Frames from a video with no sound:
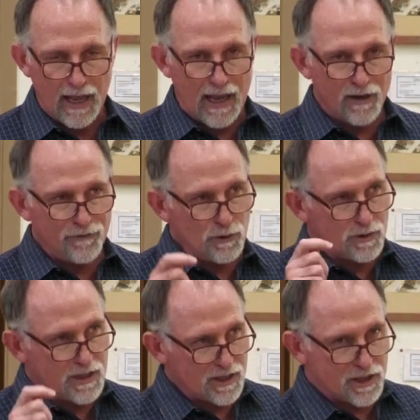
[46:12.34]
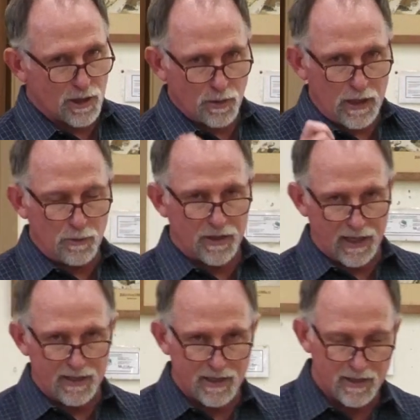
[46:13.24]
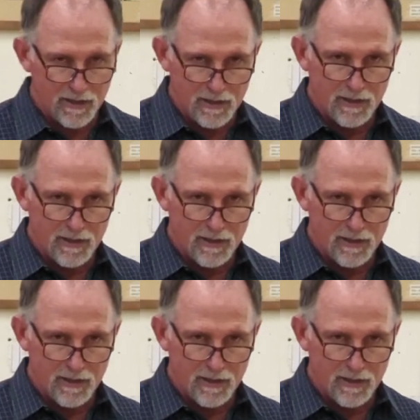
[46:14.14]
And if you disagree with it,